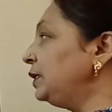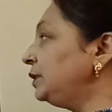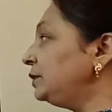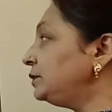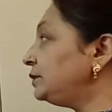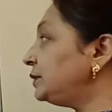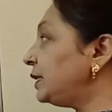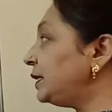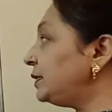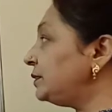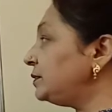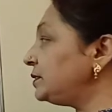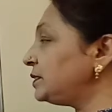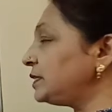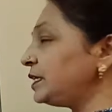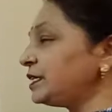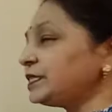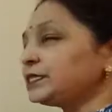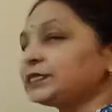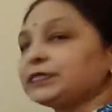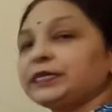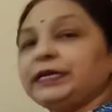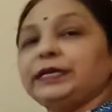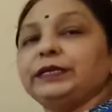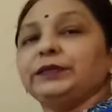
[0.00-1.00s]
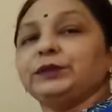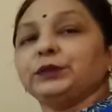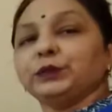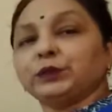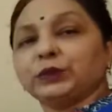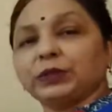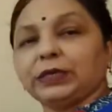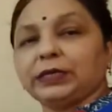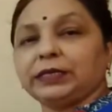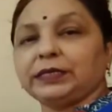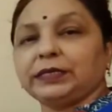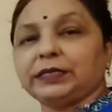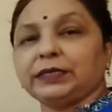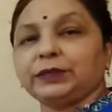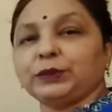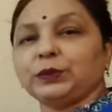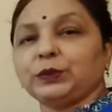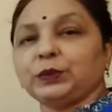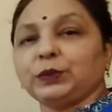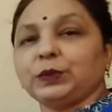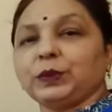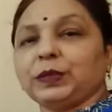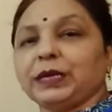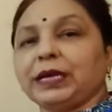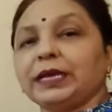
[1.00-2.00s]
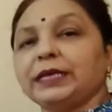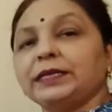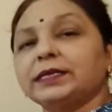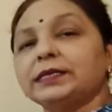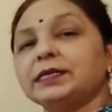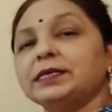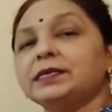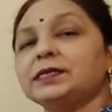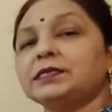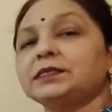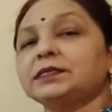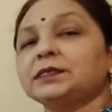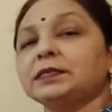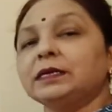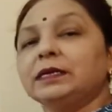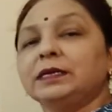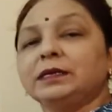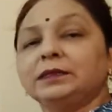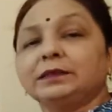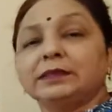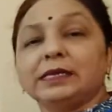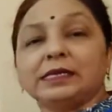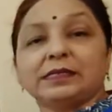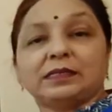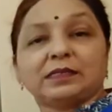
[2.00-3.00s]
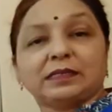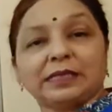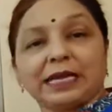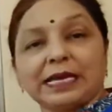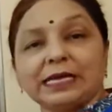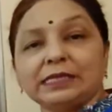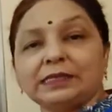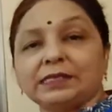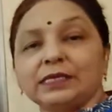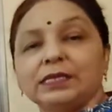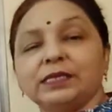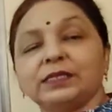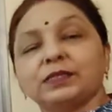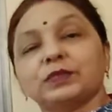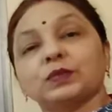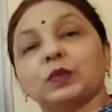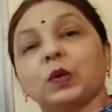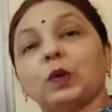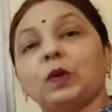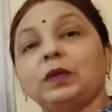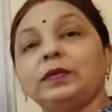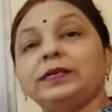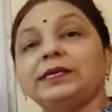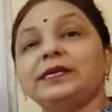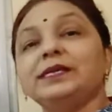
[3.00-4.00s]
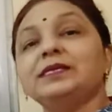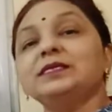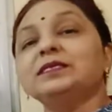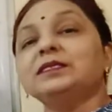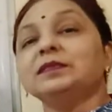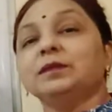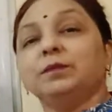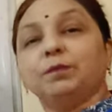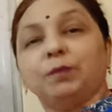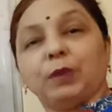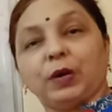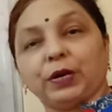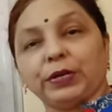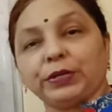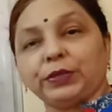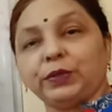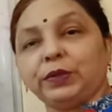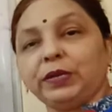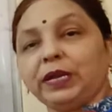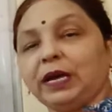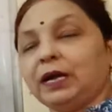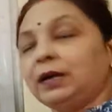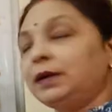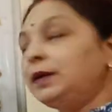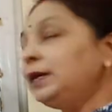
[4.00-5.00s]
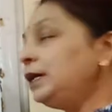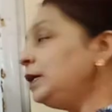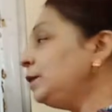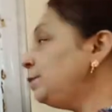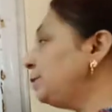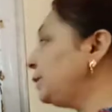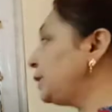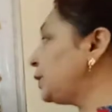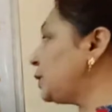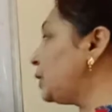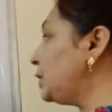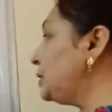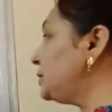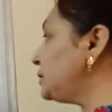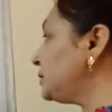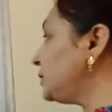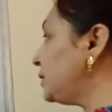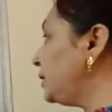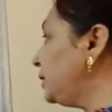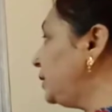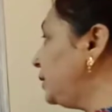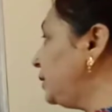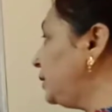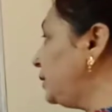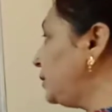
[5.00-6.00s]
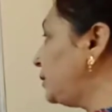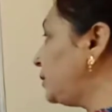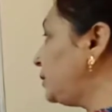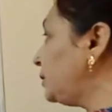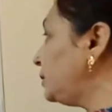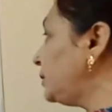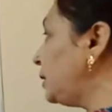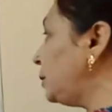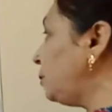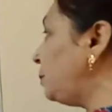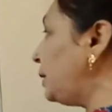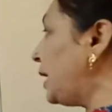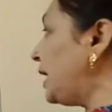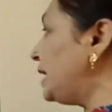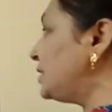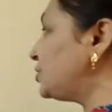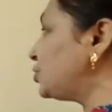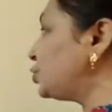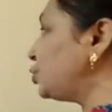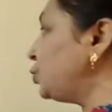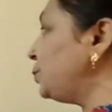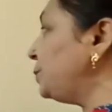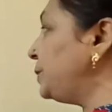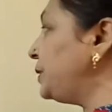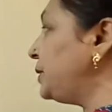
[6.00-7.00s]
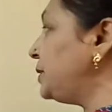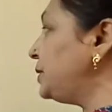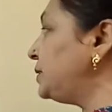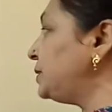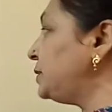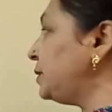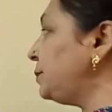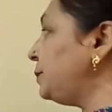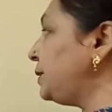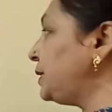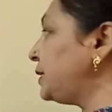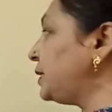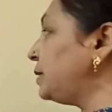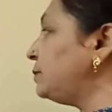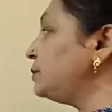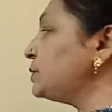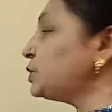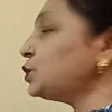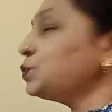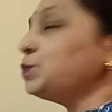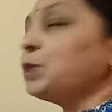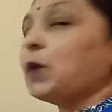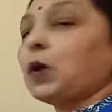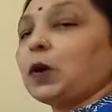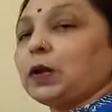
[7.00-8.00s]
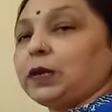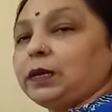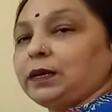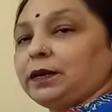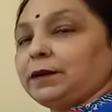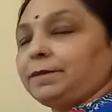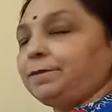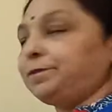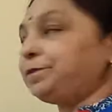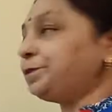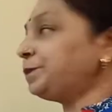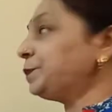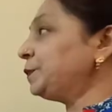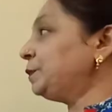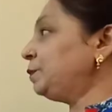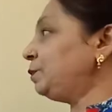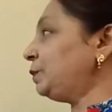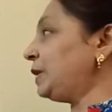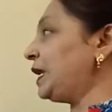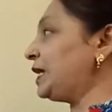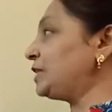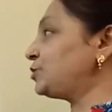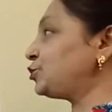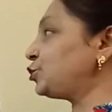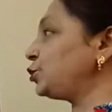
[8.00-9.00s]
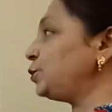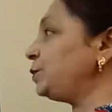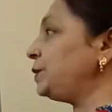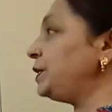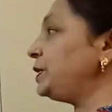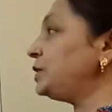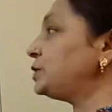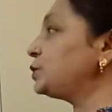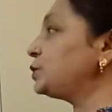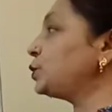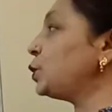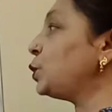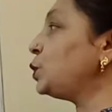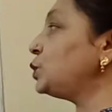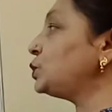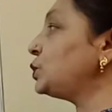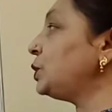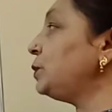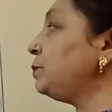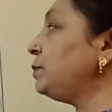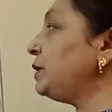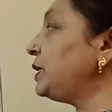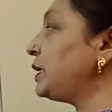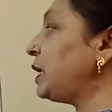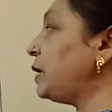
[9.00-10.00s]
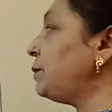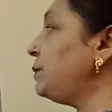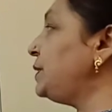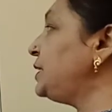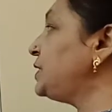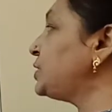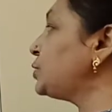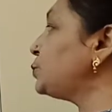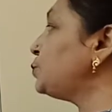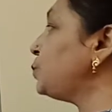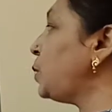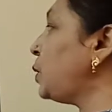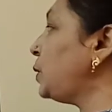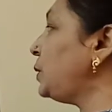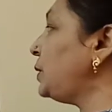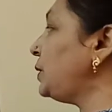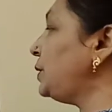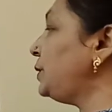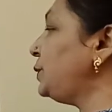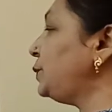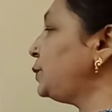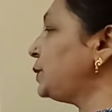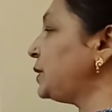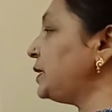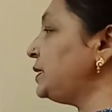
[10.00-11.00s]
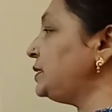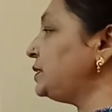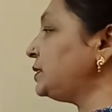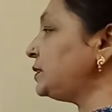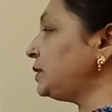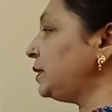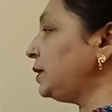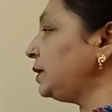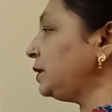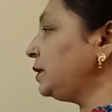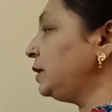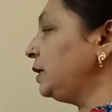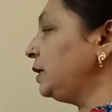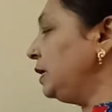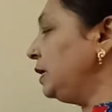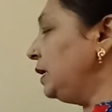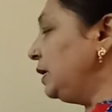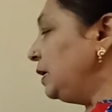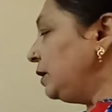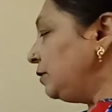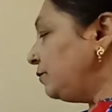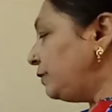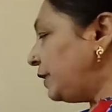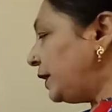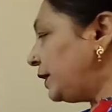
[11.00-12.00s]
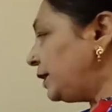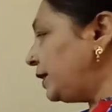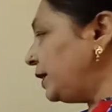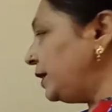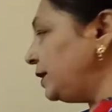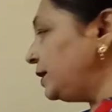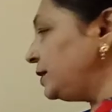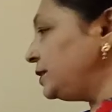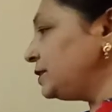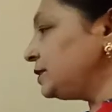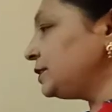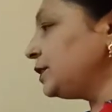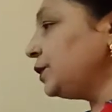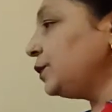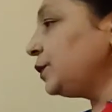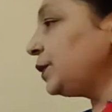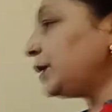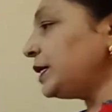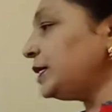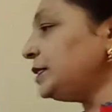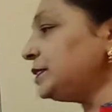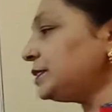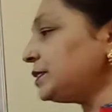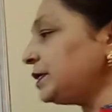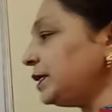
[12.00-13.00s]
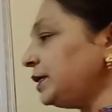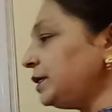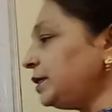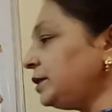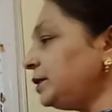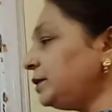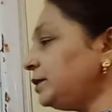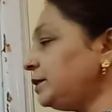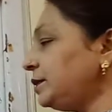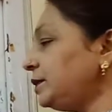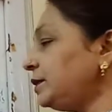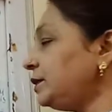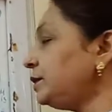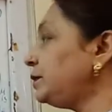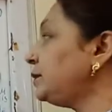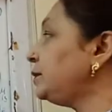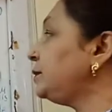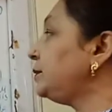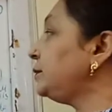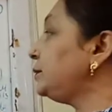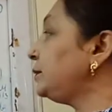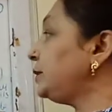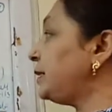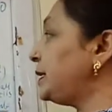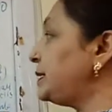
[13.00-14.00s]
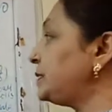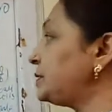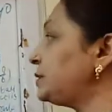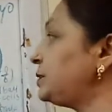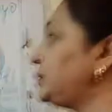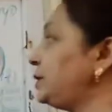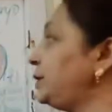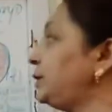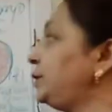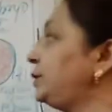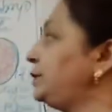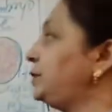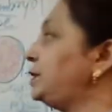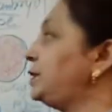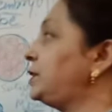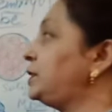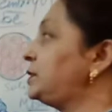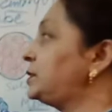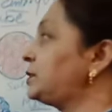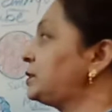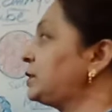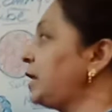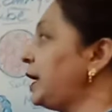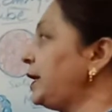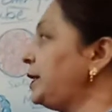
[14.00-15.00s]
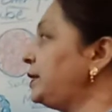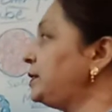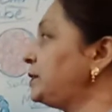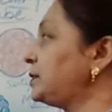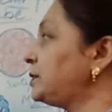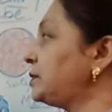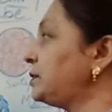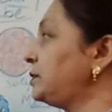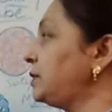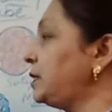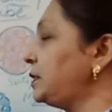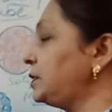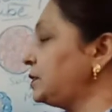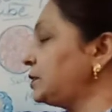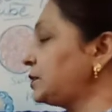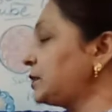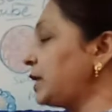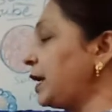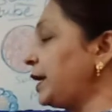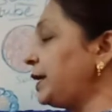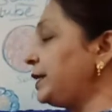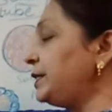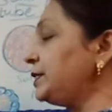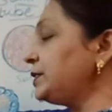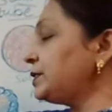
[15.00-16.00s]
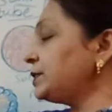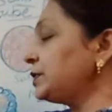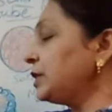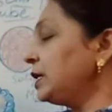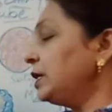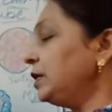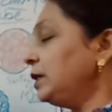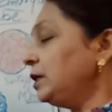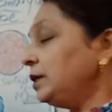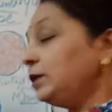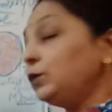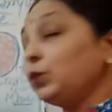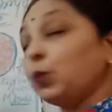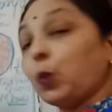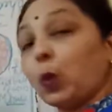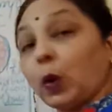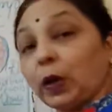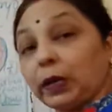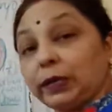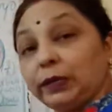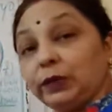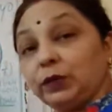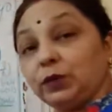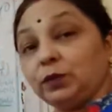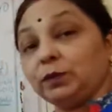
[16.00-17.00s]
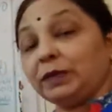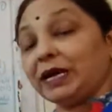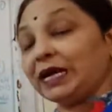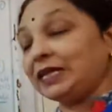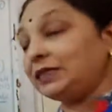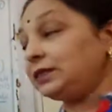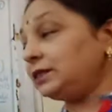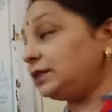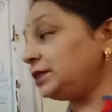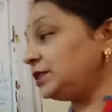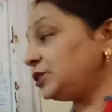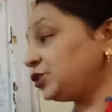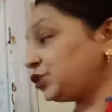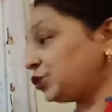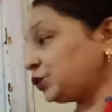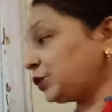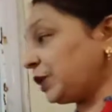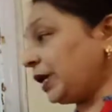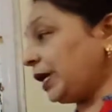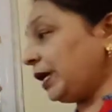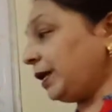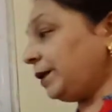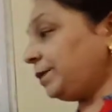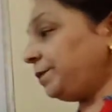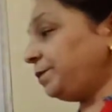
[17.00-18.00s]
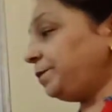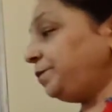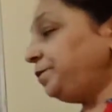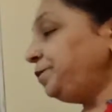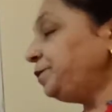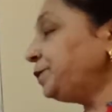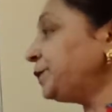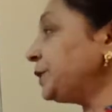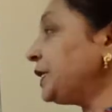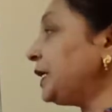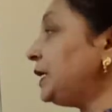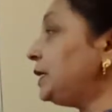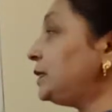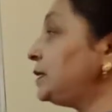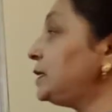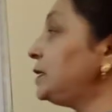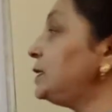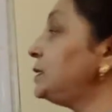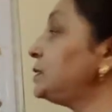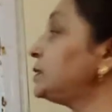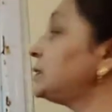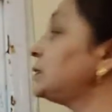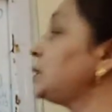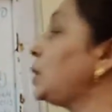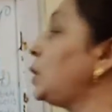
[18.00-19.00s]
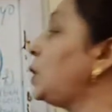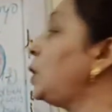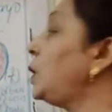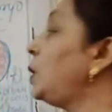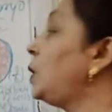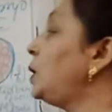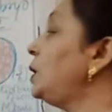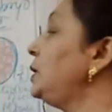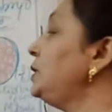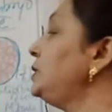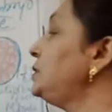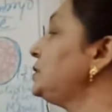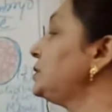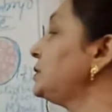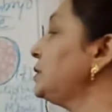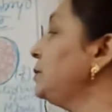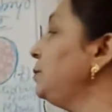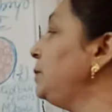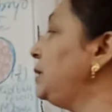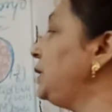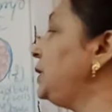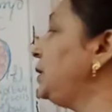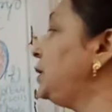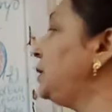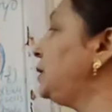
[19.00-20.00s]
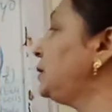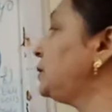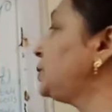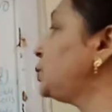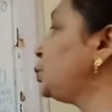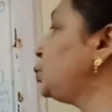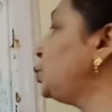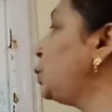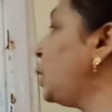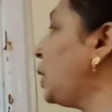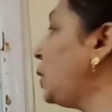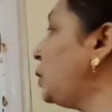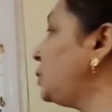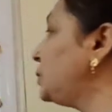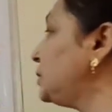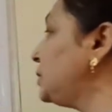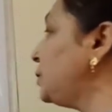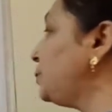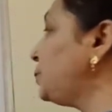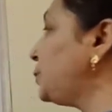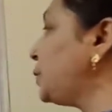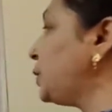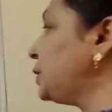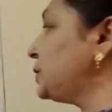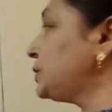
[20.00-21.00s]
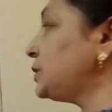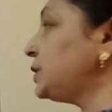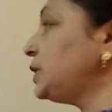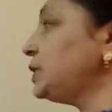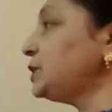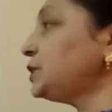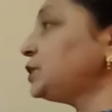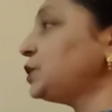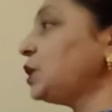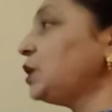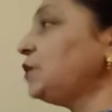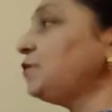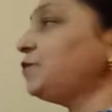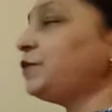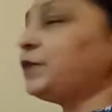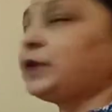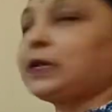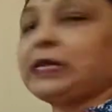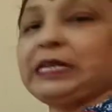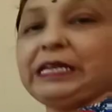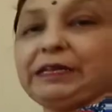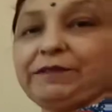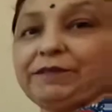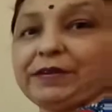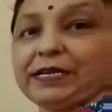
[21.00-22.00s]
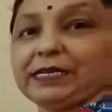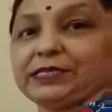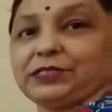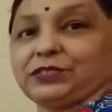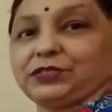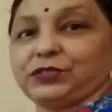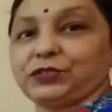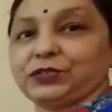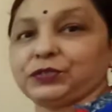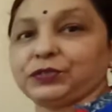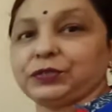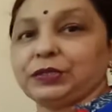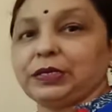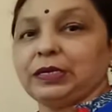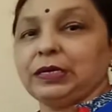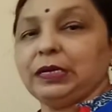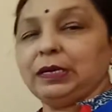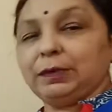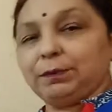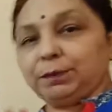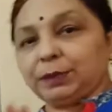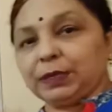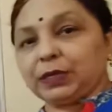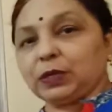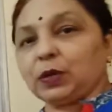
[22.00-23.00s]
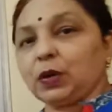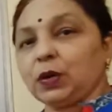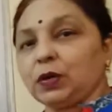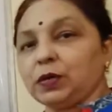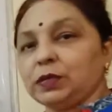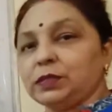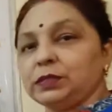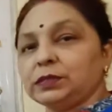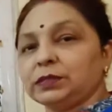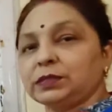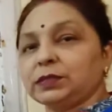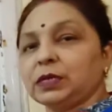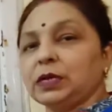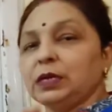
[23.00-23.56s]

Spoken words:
Then 16 to 32, it is, the stage is called as morula, because here the blastomeres, they become smaller. Blastomeres goes on becoming smaller, you can see. Whereas you can see the rest, the size, volume and the shape, it is all similar throughout the process of cleavage, because